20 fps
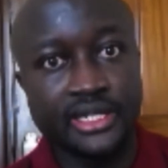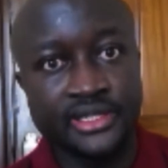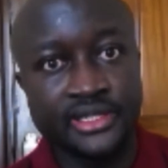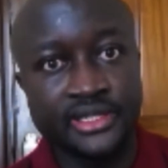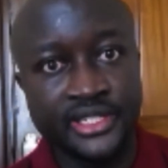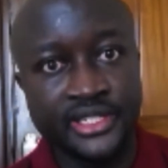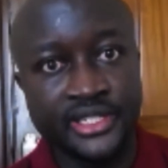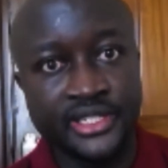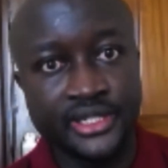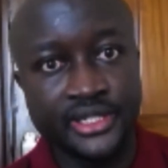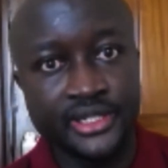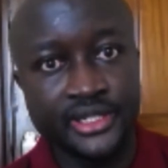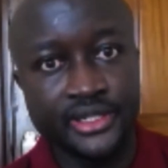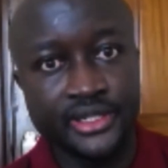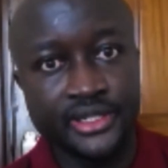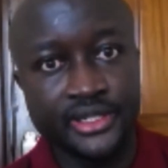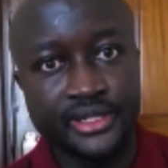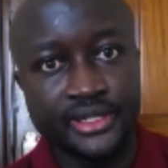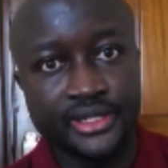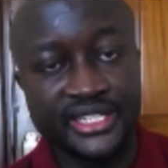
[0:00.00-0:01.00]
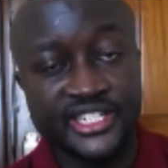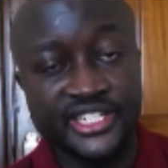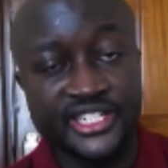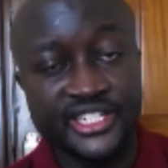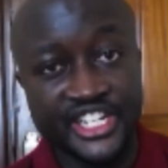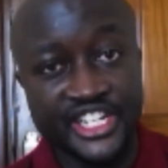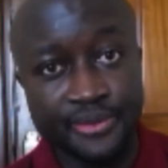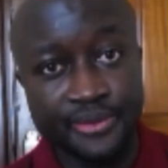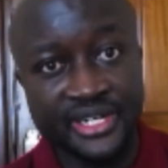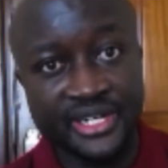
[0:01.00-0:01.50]
the
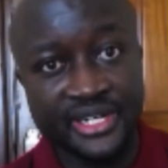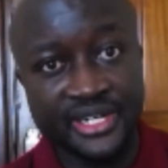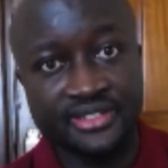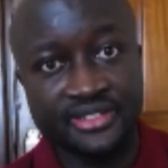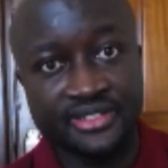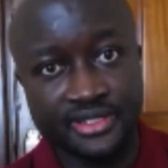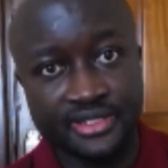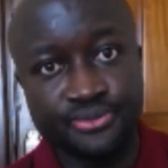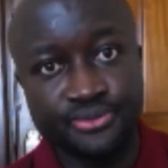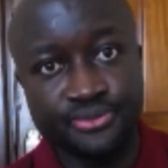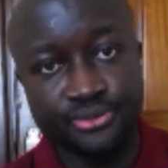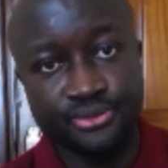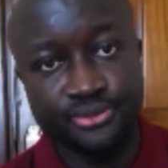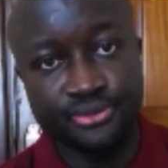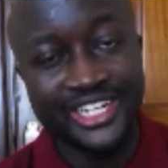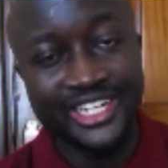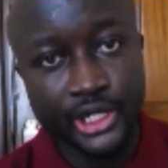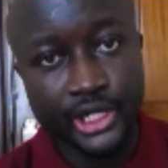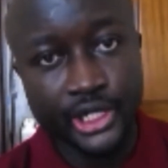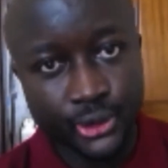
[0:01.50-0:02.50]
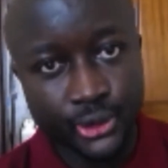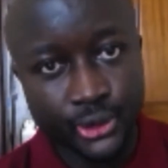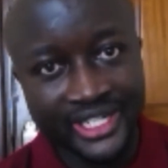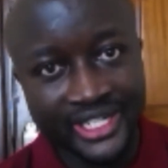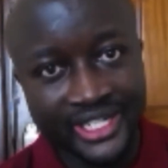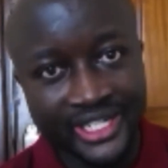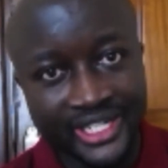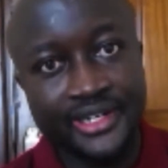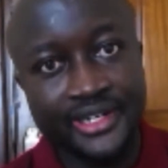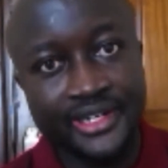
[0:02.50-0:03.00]
share price has
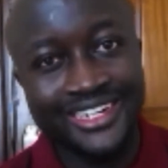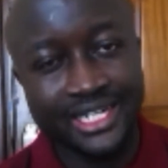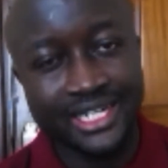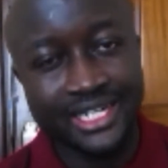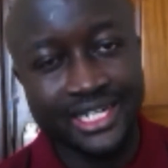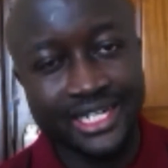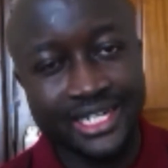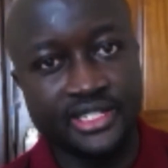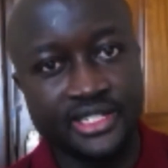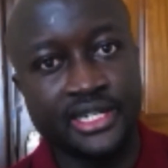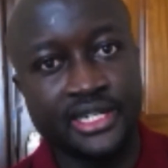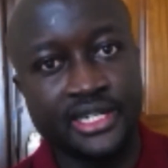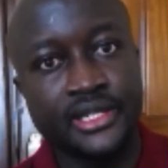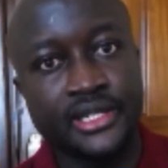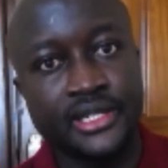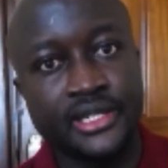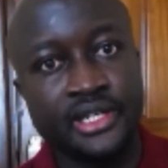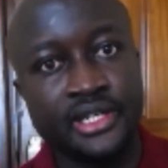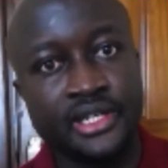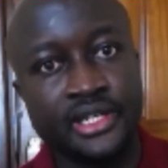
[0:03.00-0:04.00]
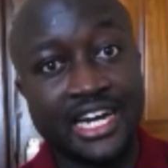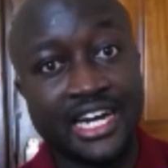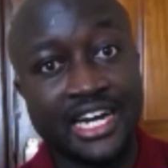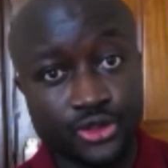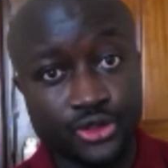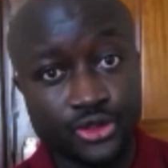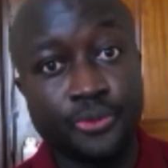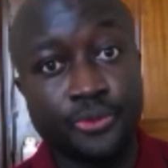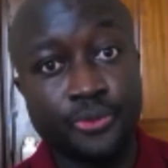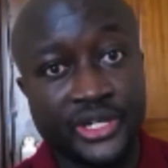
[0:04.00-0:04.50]
eroded drastically as
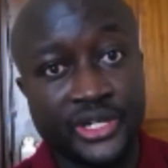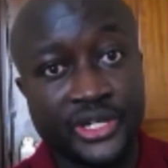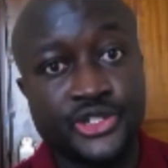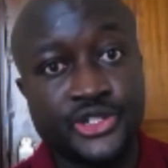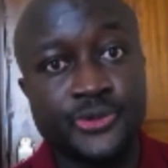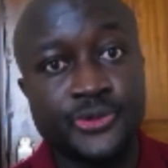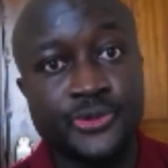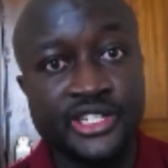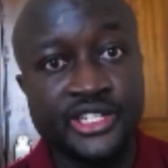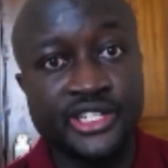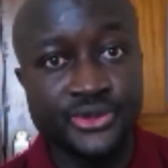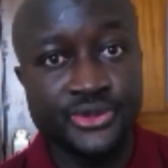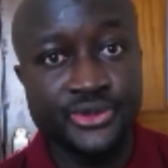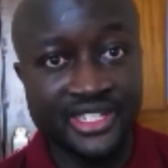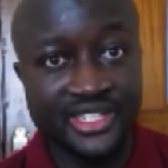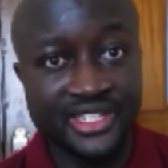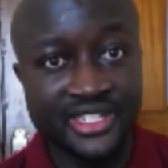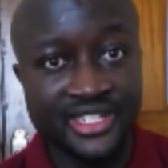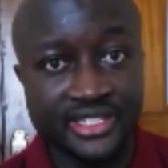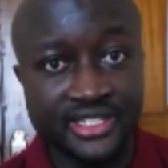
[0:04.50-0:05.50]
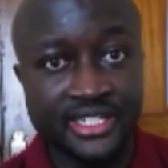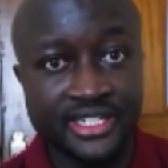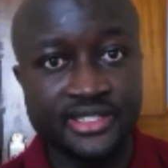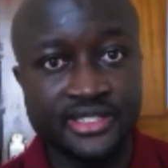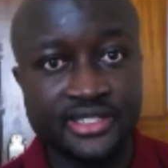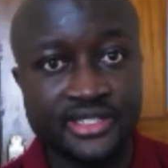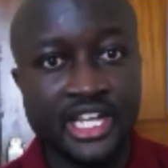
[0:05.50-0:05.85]
compared to where it was listed at.